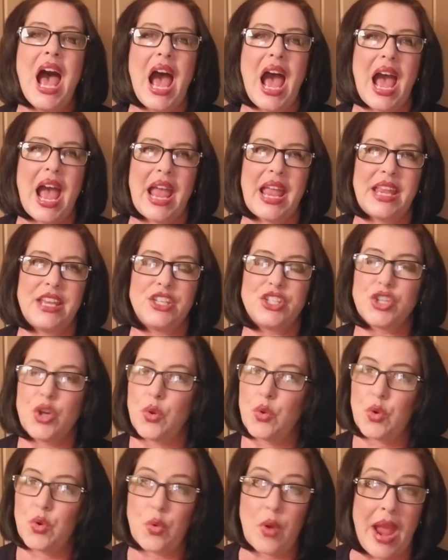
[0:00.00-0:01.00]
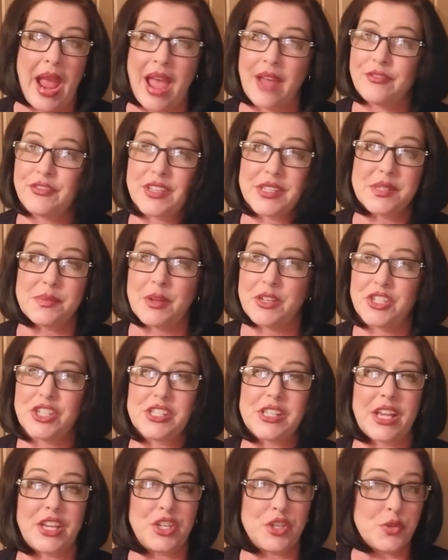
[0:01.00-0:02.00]
I don't craft as much as
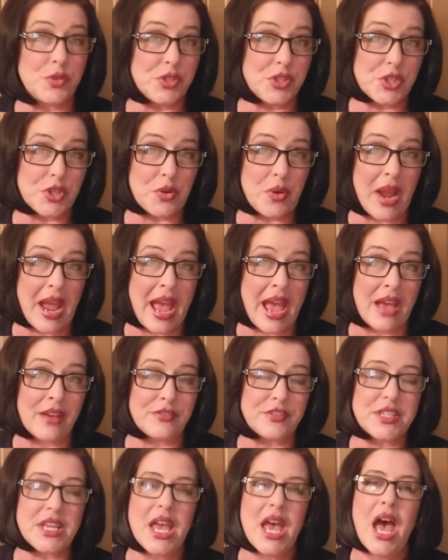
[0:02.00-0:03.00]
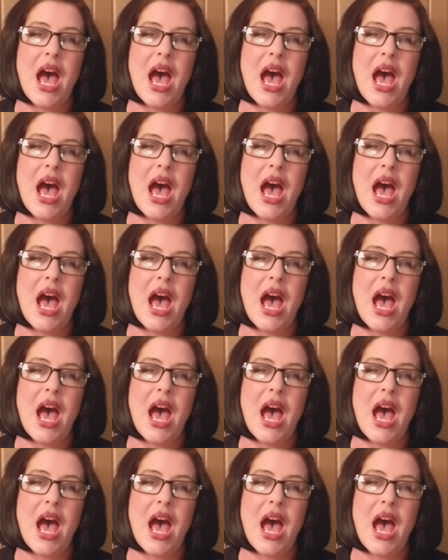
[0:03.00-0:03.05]
I used to craft.